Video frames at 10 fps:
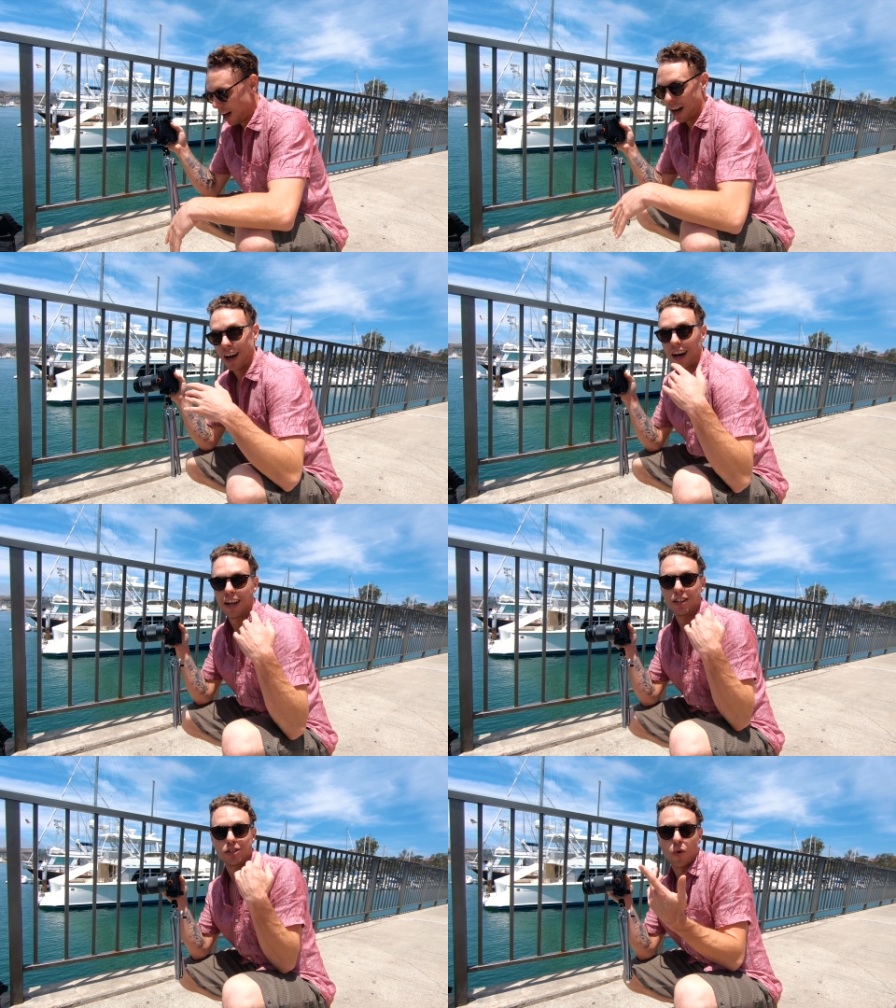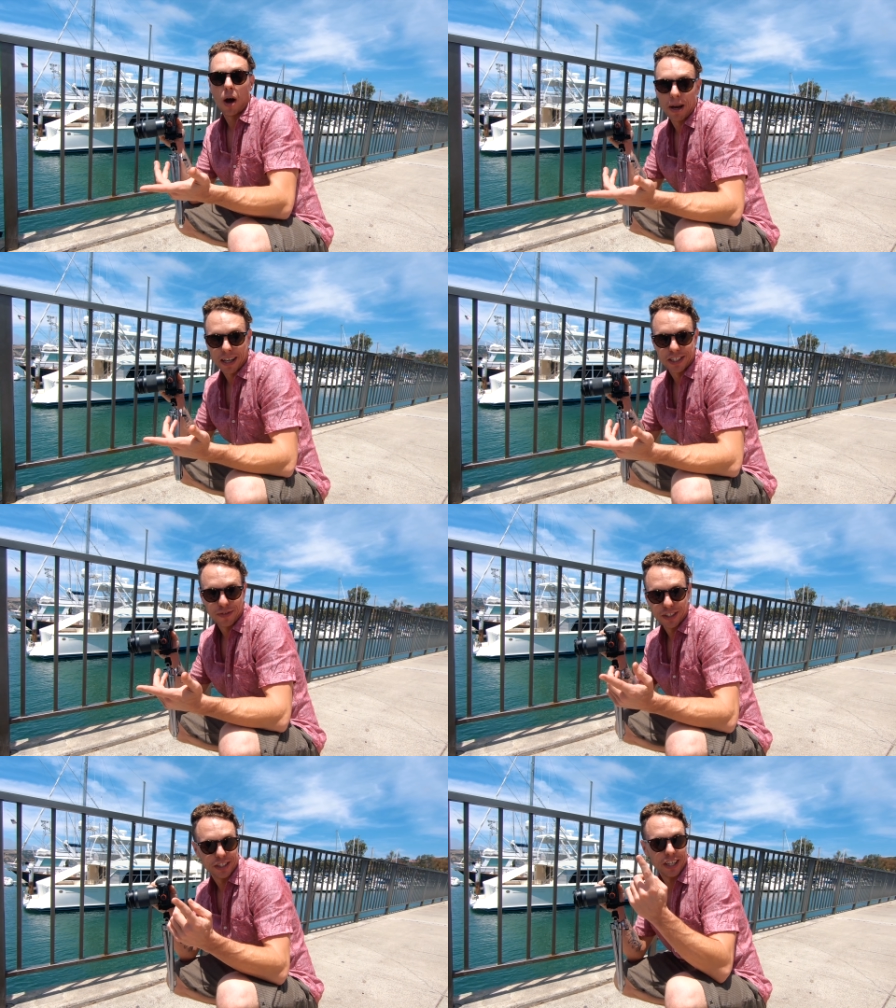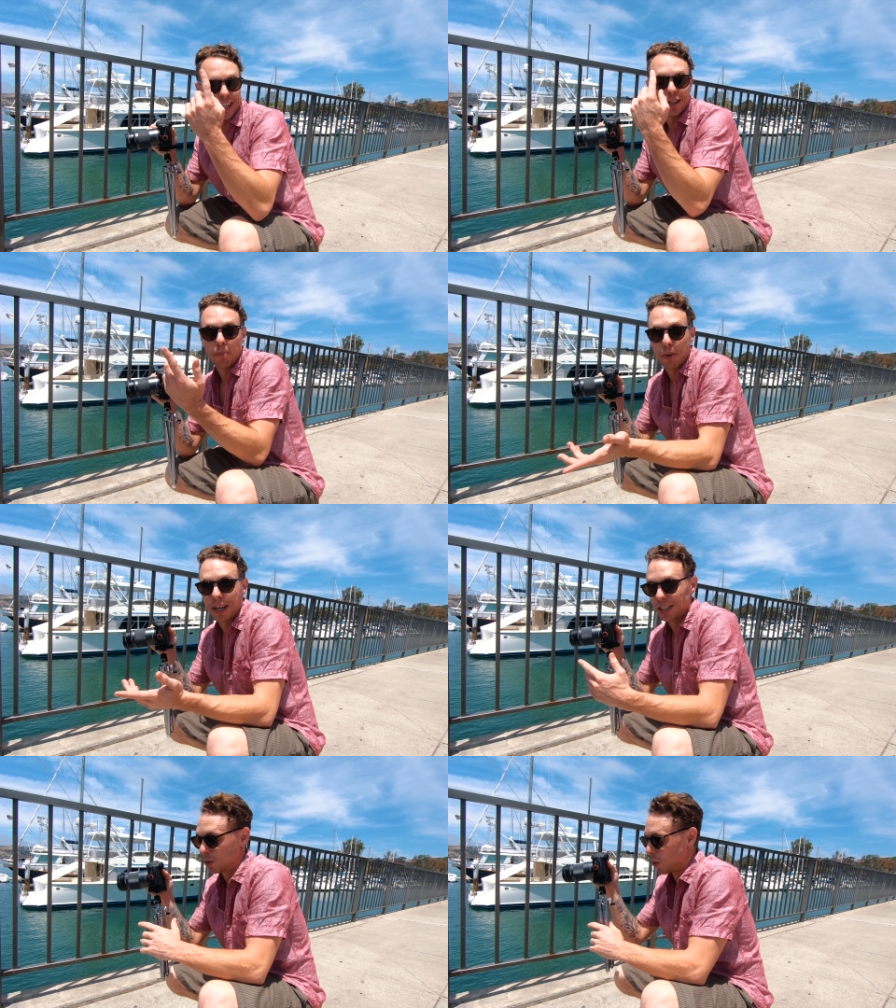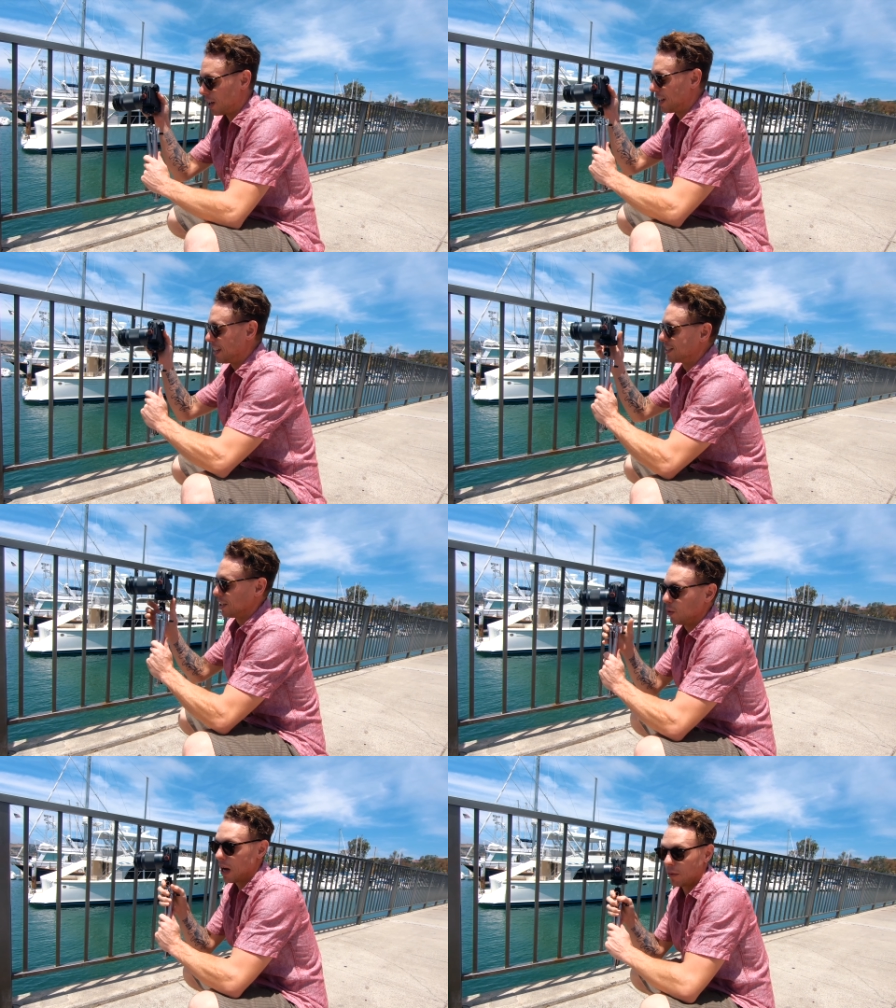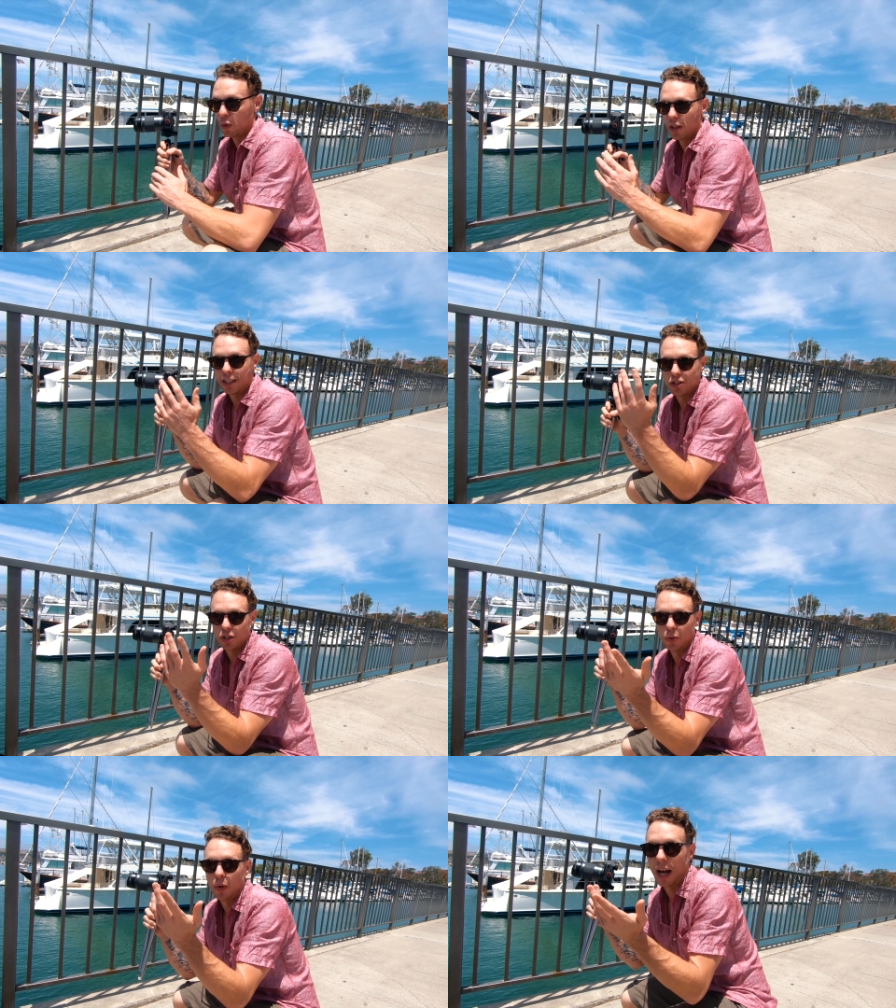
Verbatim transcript: Uh, drawbacks of this thing. The biggest one is that you have really two